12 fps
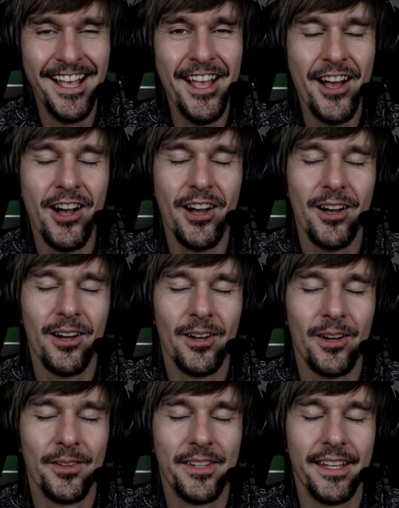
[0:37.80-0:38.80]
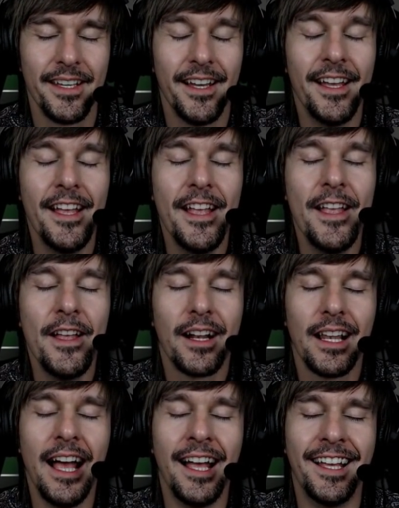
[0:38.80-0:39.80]
Oh dear.
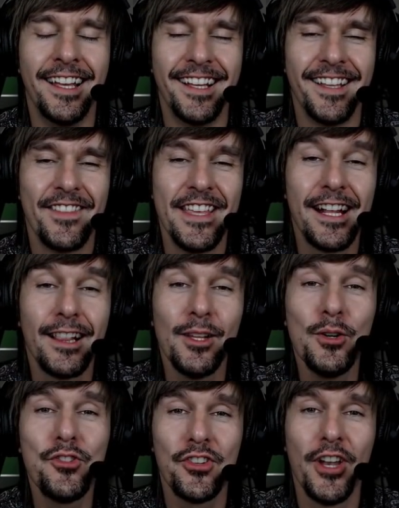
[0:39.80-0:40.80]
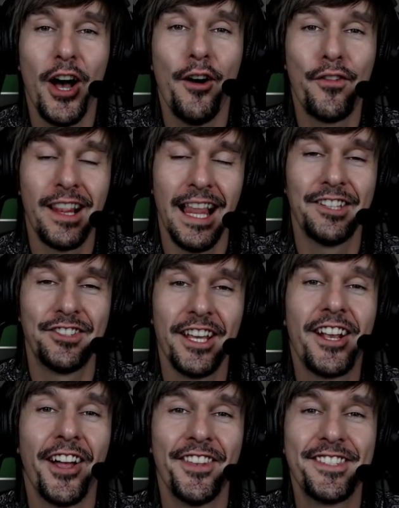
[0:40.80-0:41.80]
The inclusion of classic
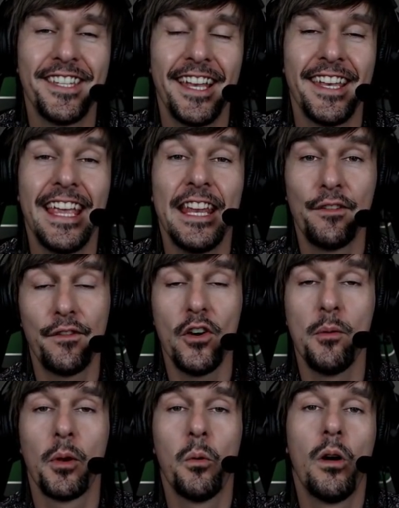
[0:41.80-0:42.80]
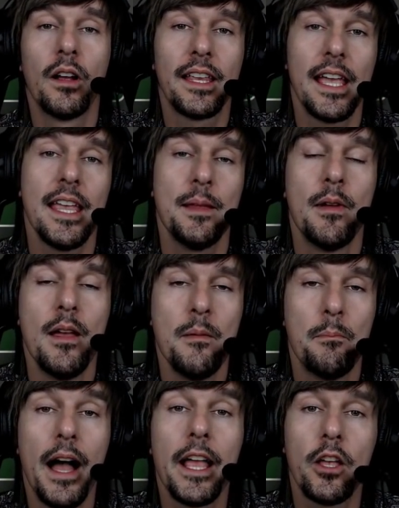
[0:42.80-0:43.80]
content in a Formula 1 game
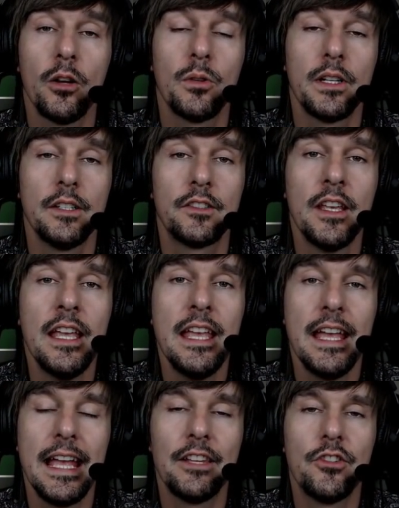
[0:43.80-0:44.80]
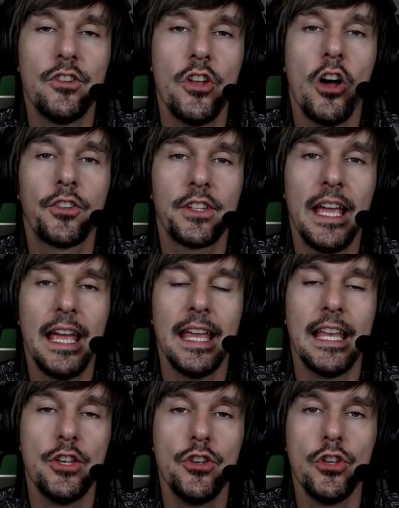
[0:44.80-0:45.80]
by Codis is not
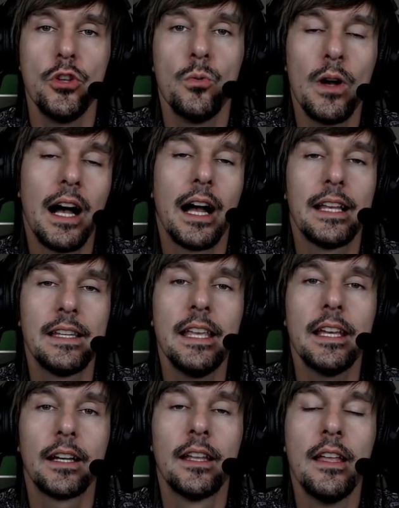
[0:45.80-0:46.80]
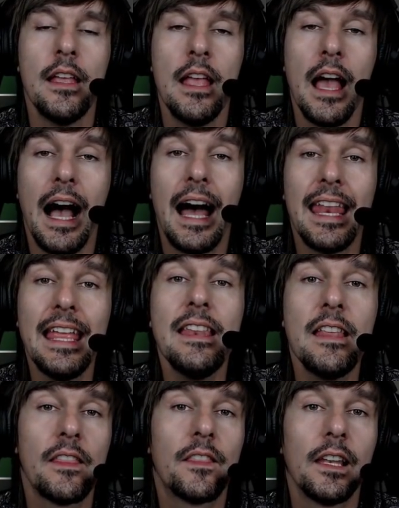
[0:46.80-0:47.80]
a new idea, and in
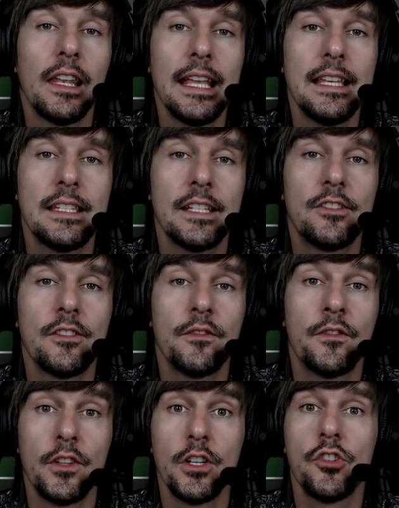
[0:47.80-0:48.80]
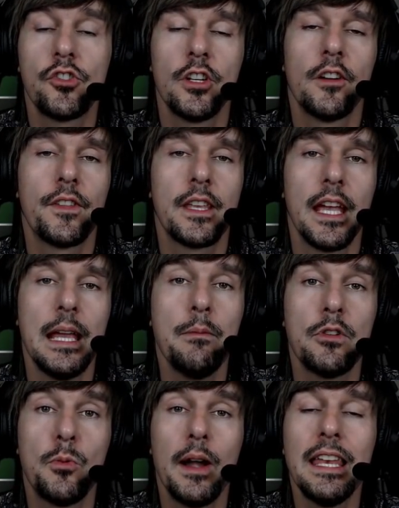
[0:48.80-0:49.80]
the latest version of the game, the
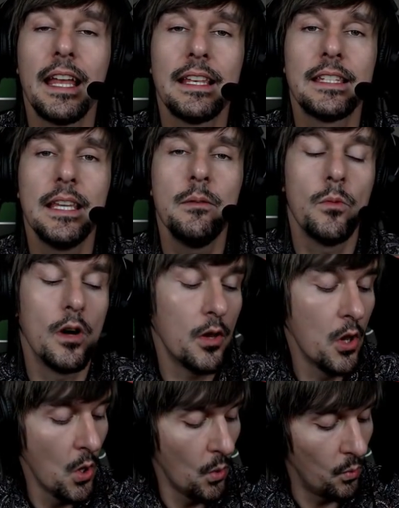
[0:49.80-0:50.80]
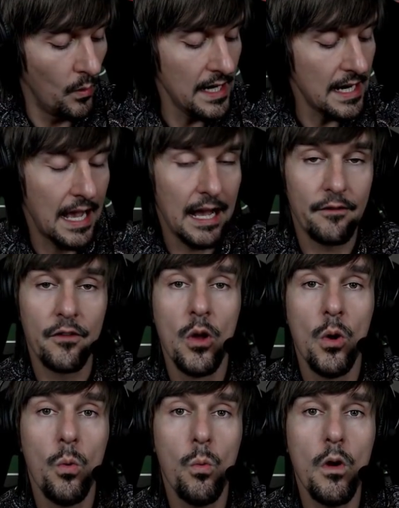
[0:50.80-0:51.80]
2019 one, we have
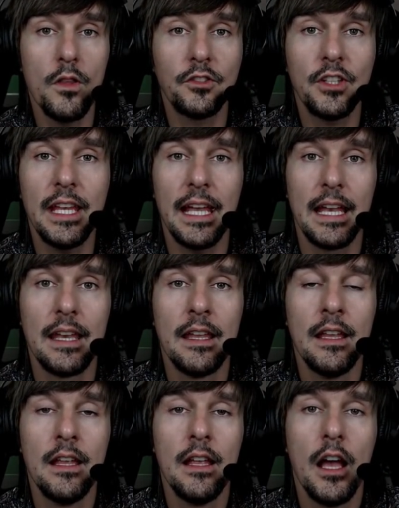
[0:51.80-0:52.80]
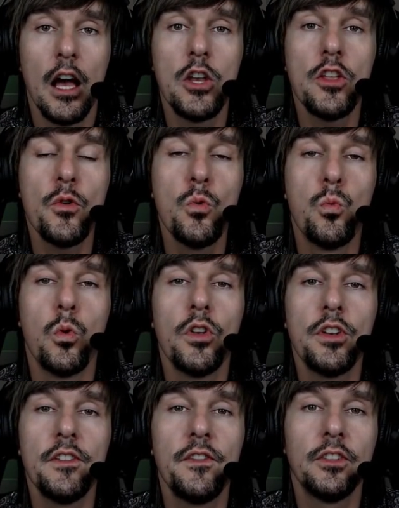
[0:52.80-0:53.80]
once again another
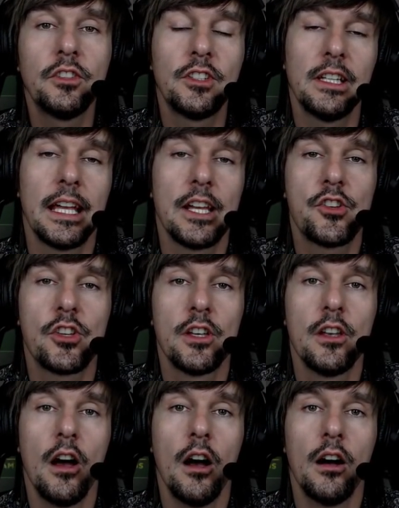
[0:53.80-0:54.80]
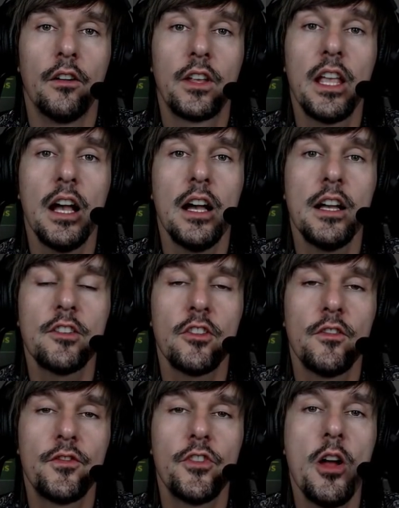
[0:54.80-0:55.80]
wonderful selection of cars
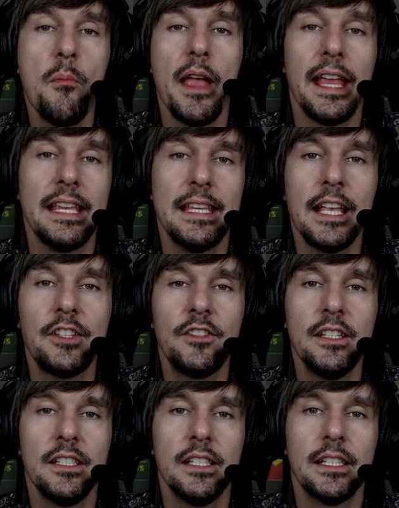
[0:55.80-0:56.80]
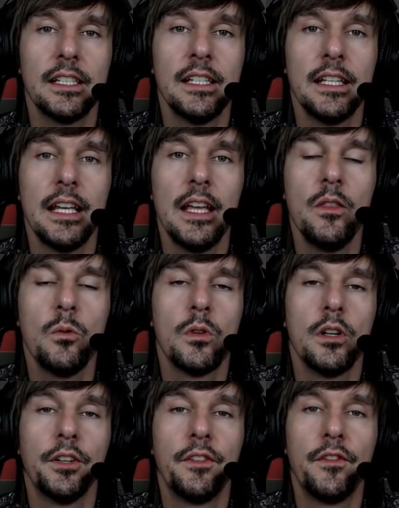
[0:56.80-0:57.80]
from yesteryear in the
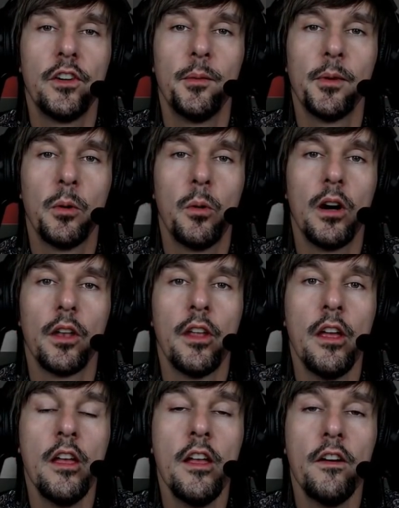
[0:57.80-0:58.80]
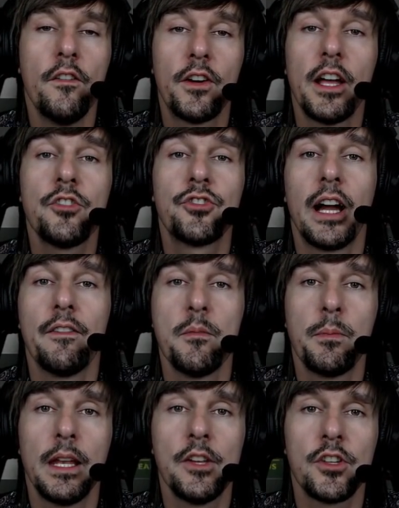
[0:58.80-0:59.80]
world of Formula 1 for our driving
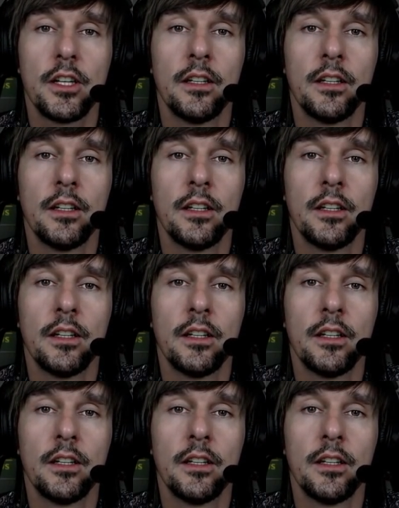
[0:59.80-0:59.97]
pleasure.